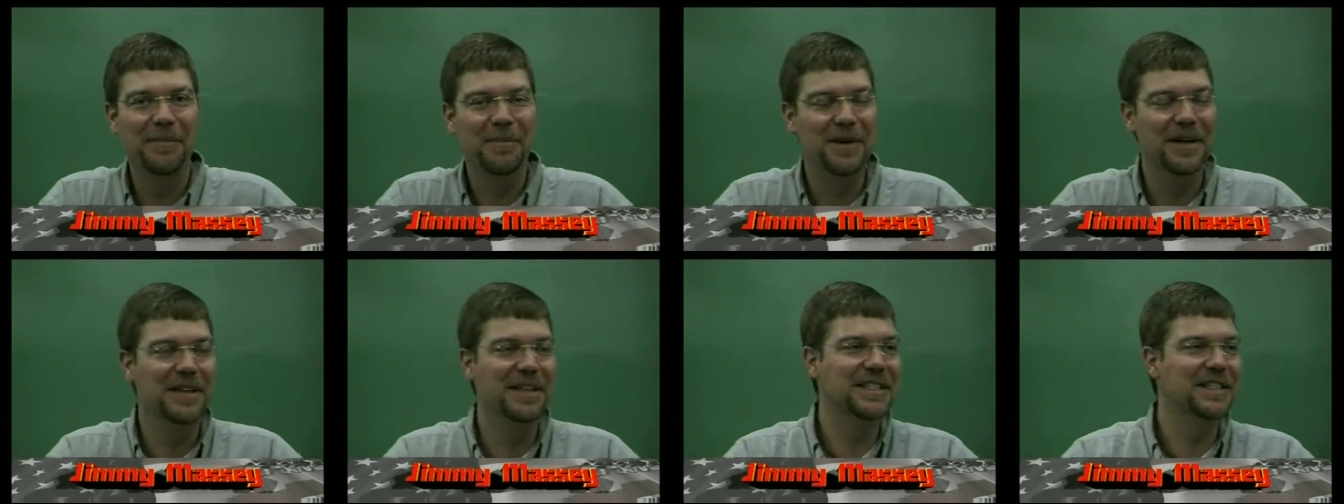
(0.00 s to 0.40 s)

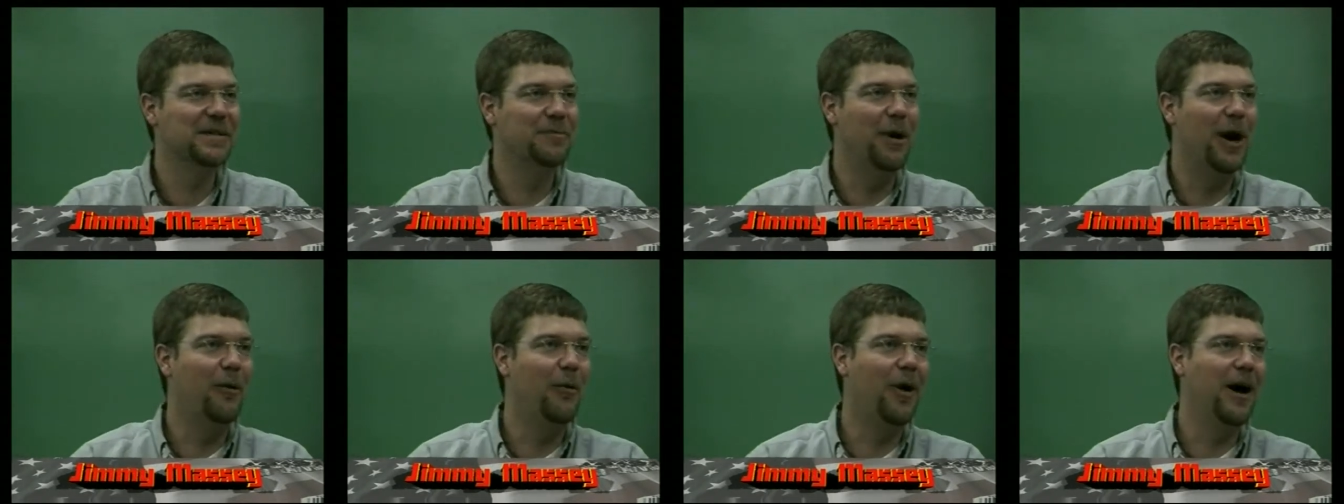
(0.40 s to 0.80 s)
But this is
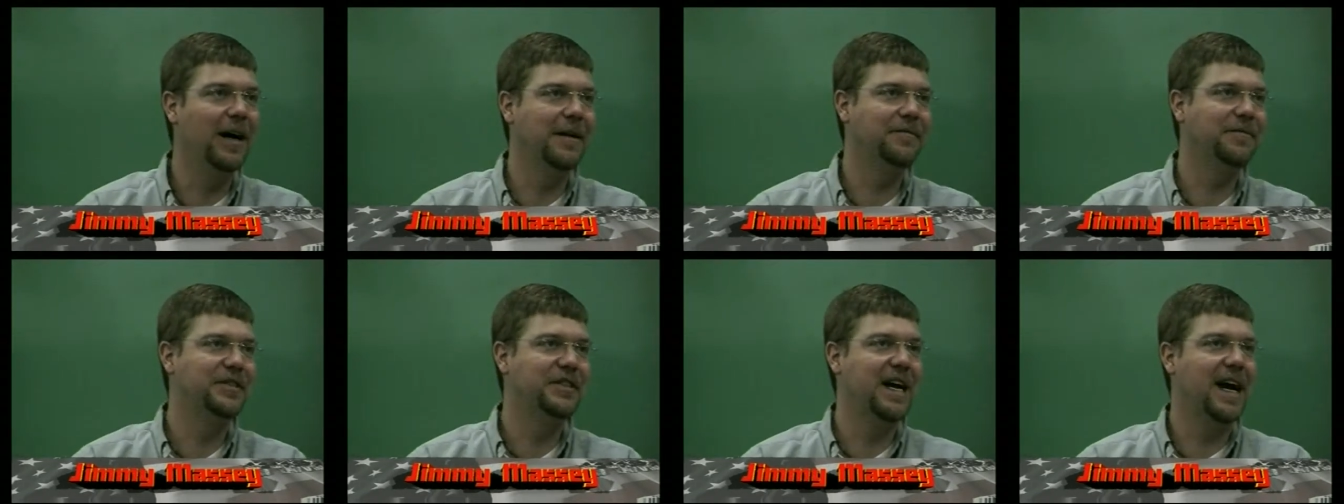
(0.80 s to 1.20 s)
my
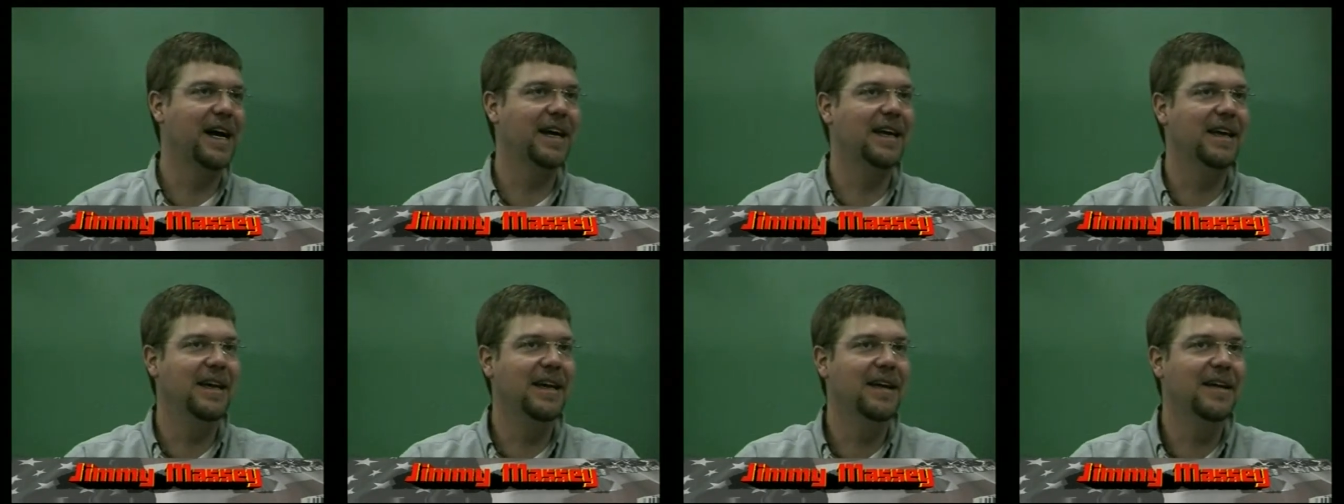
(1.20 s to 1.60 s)
wife,
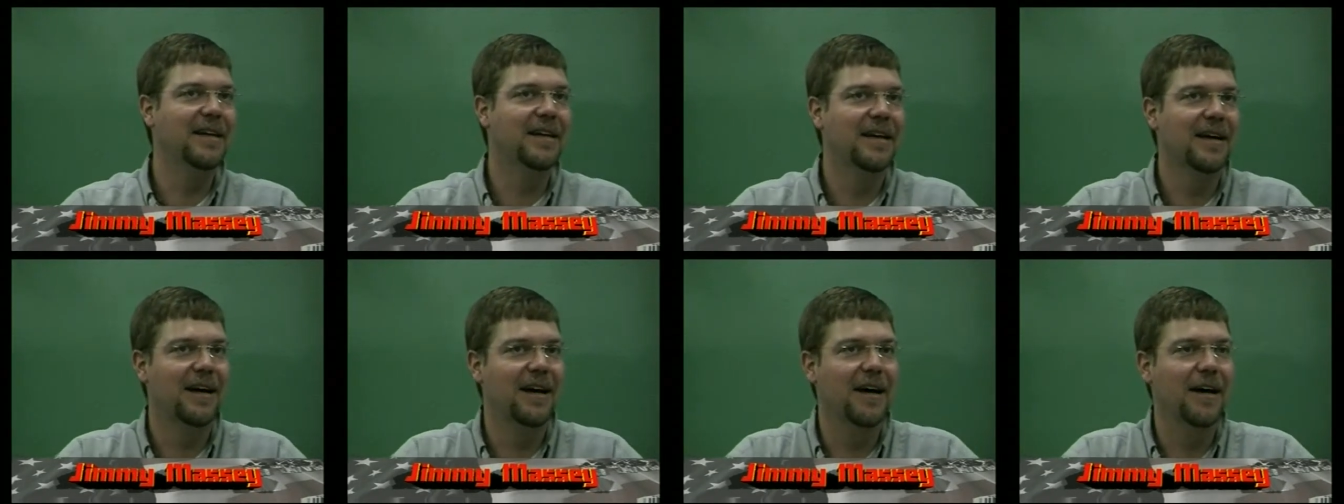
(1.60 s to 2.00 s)
Jackie.
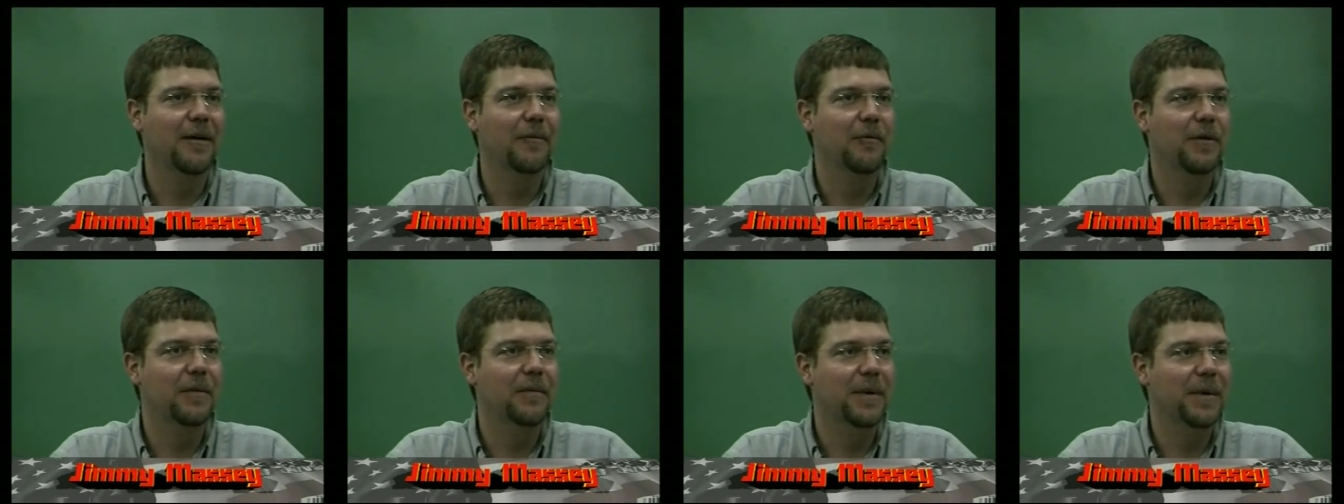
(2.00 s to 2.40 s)
Uh,
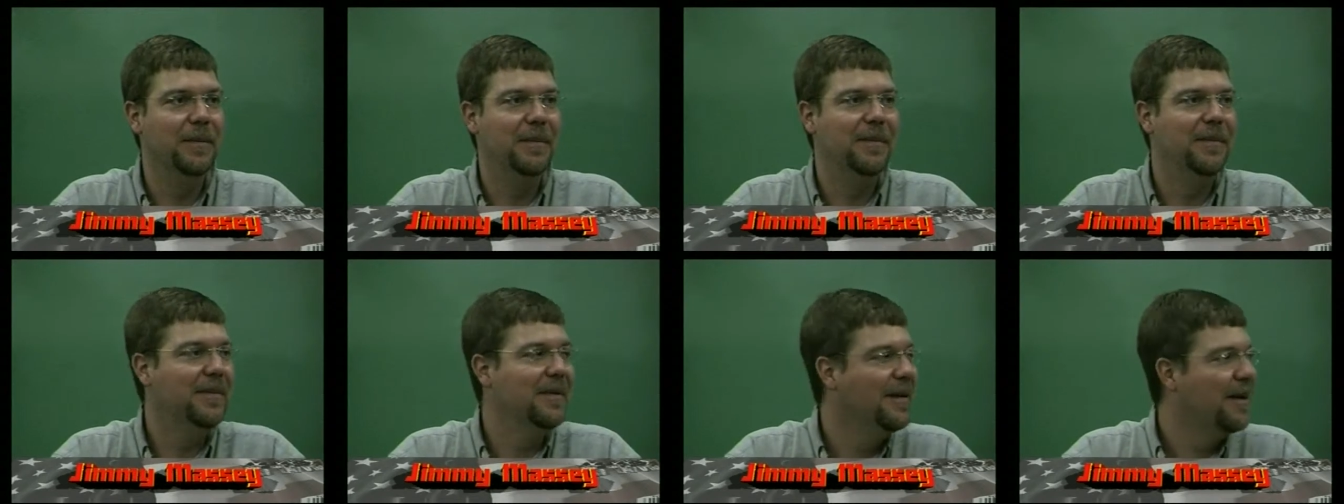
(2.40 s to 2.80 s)
we've,
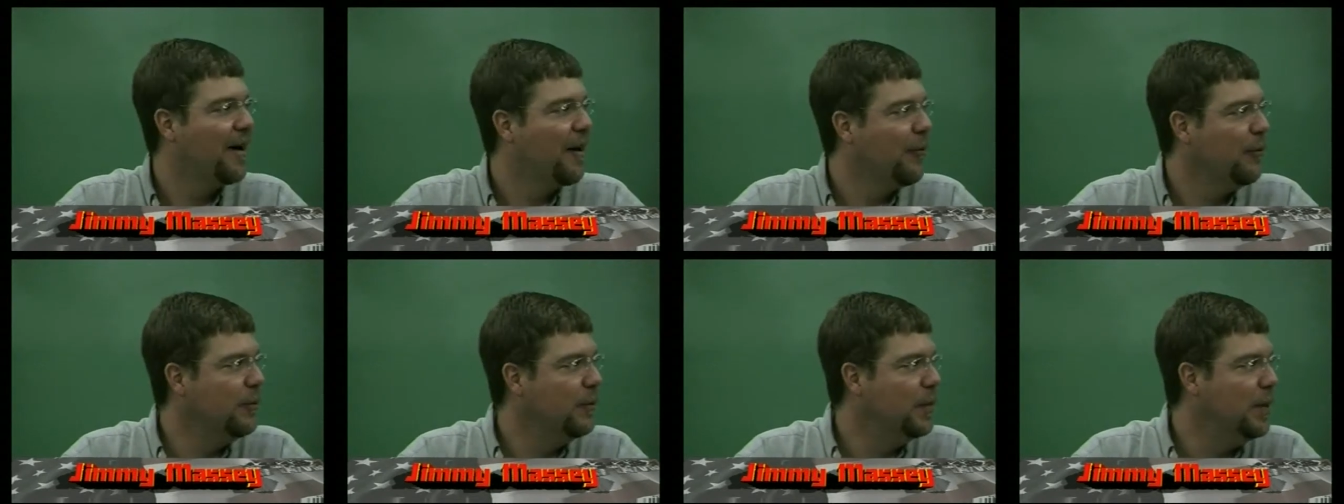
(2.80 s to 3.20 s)
been,
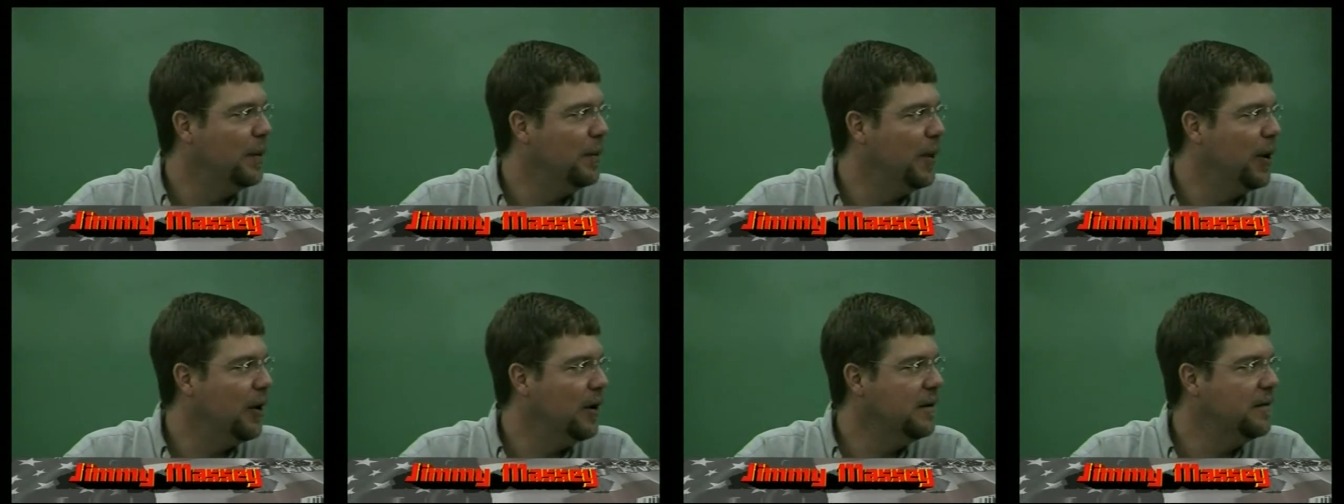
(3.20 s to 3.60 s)
we've
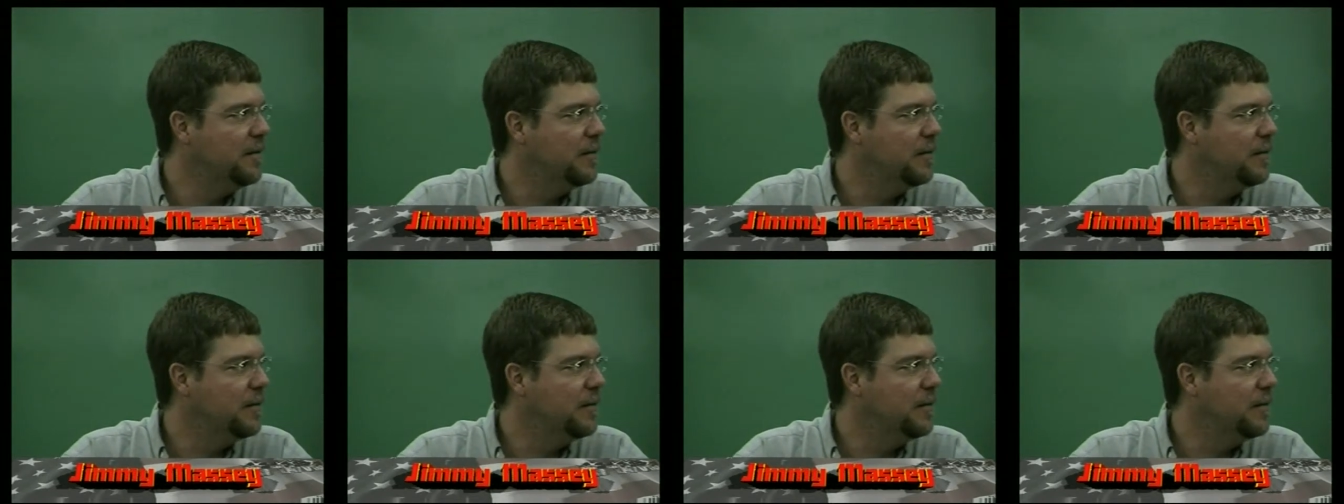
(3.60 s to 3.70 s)
been married